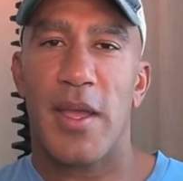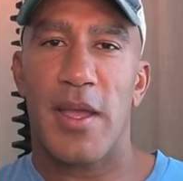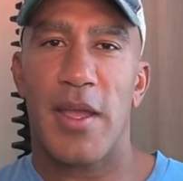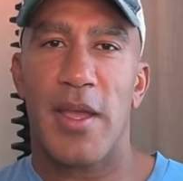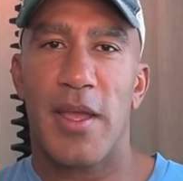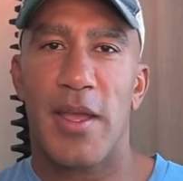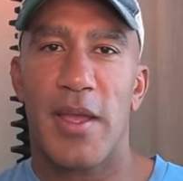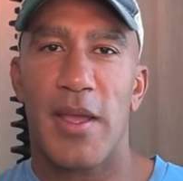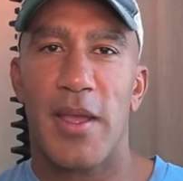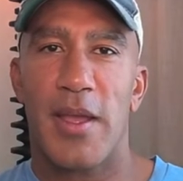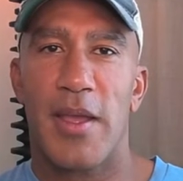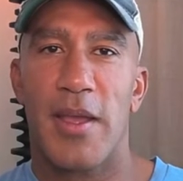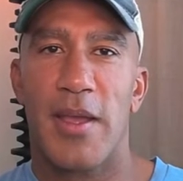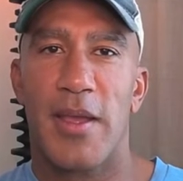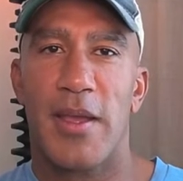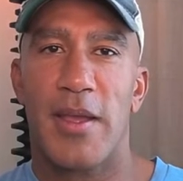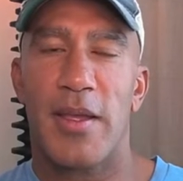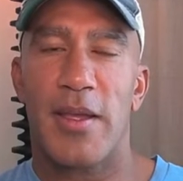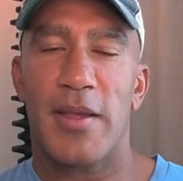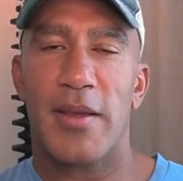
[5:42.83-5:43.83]

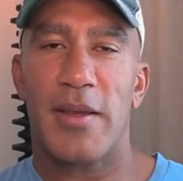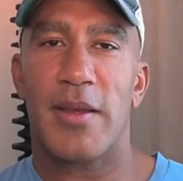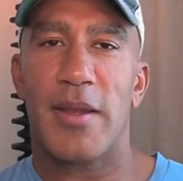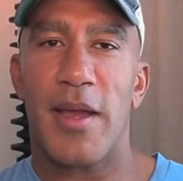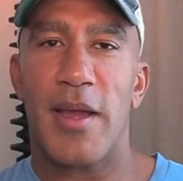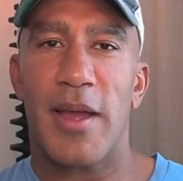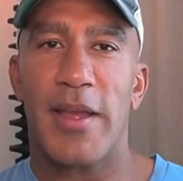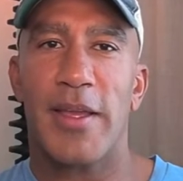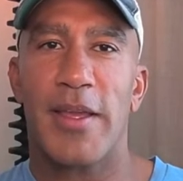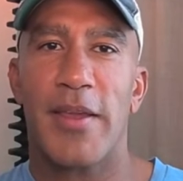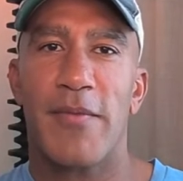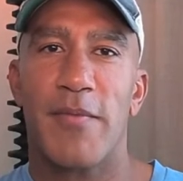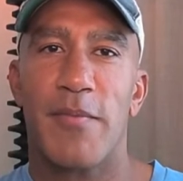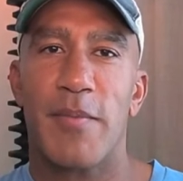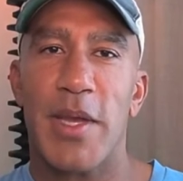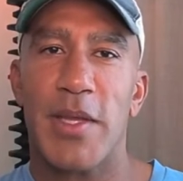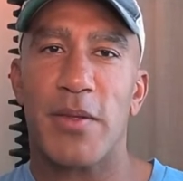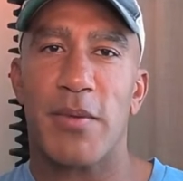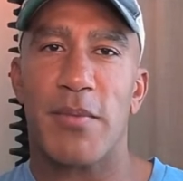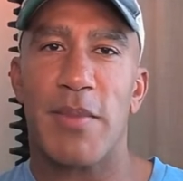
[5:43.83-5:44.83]
and I
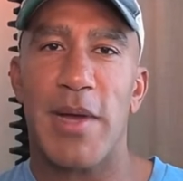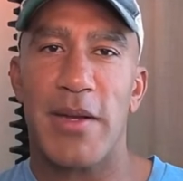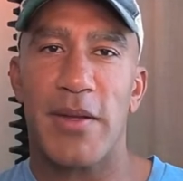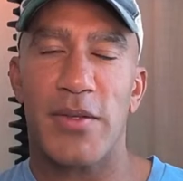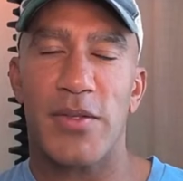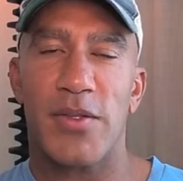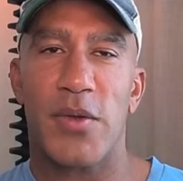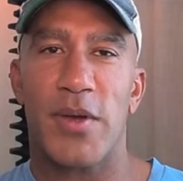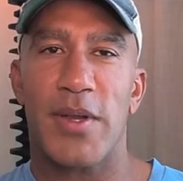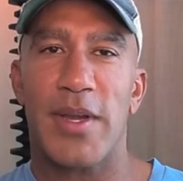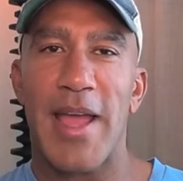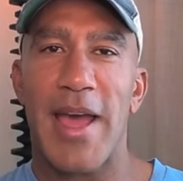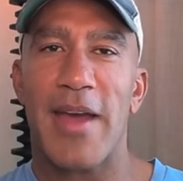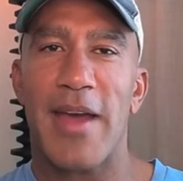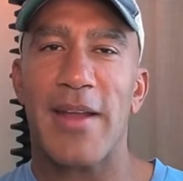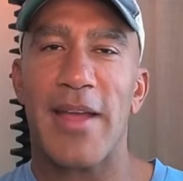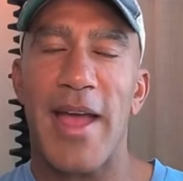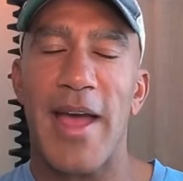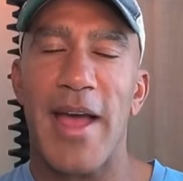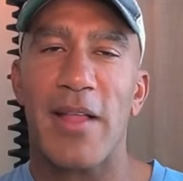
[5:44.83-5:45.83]
give mental models on
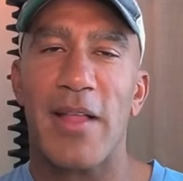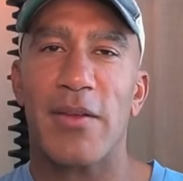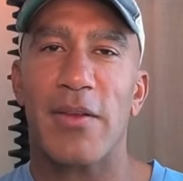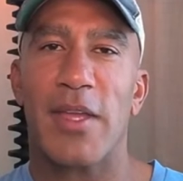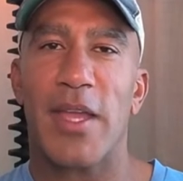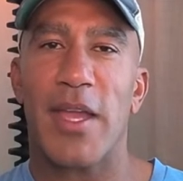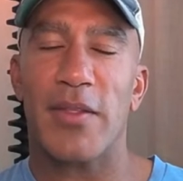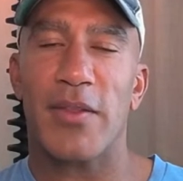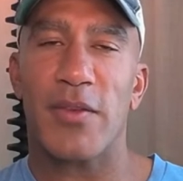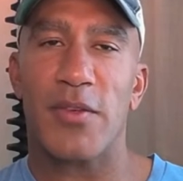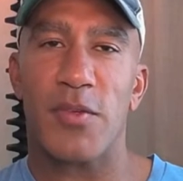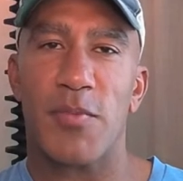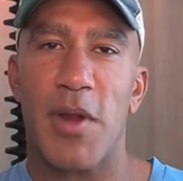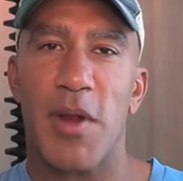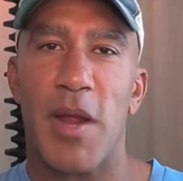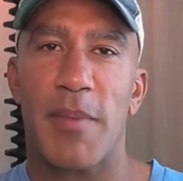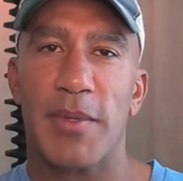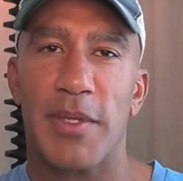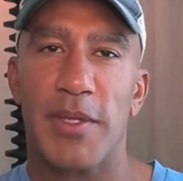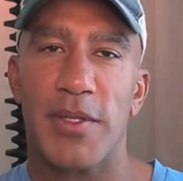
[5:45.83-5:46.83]
how to allocate those
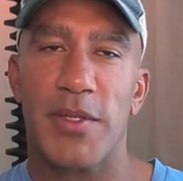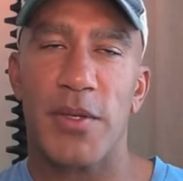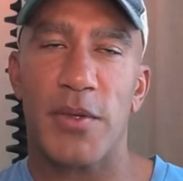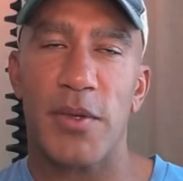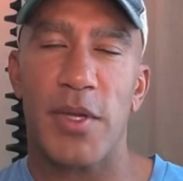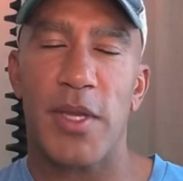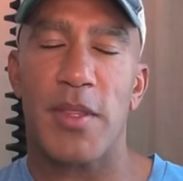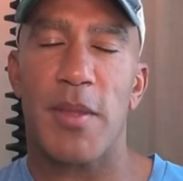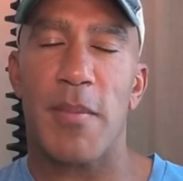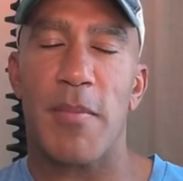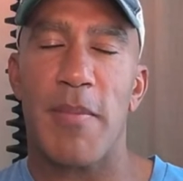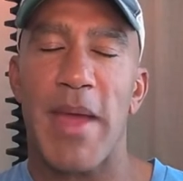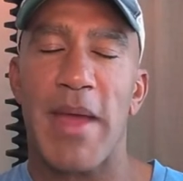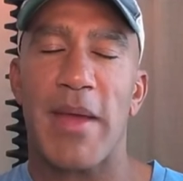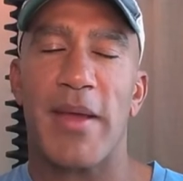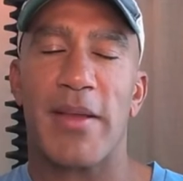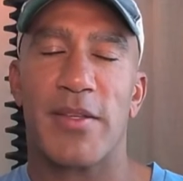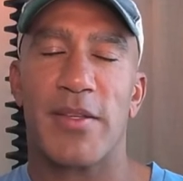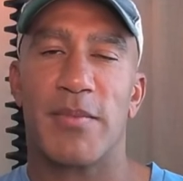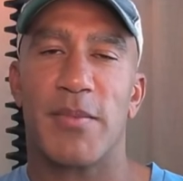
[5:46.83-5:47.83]
properly so you get the
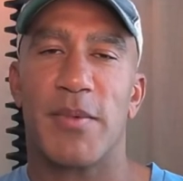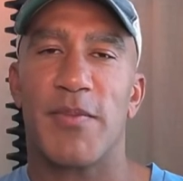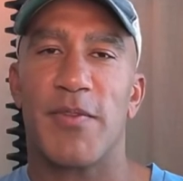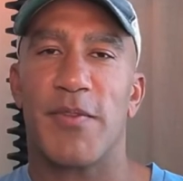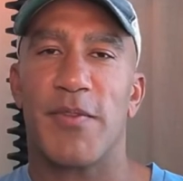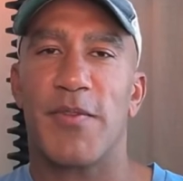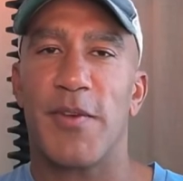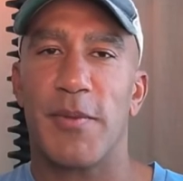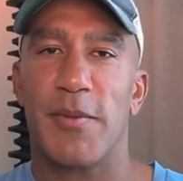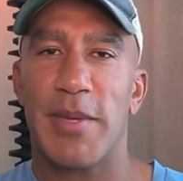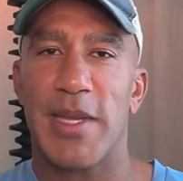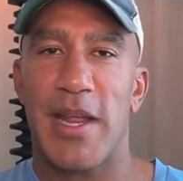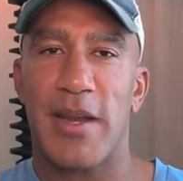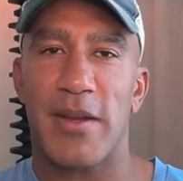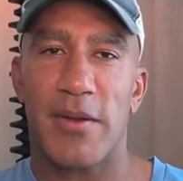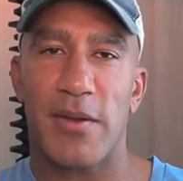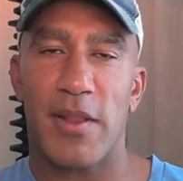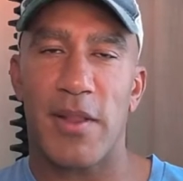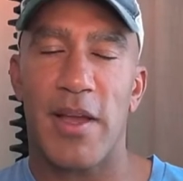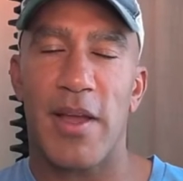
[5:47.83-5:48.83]
maximum fulfillment
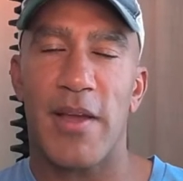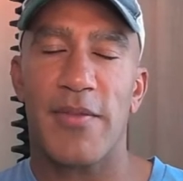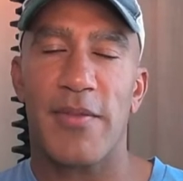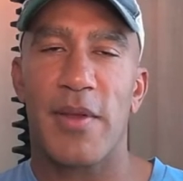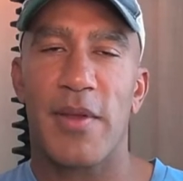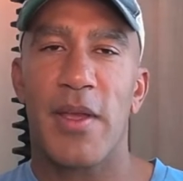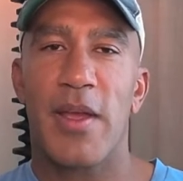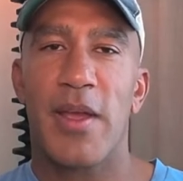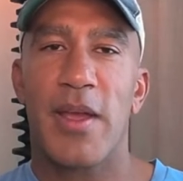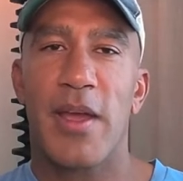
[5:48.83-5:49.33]
out of your life.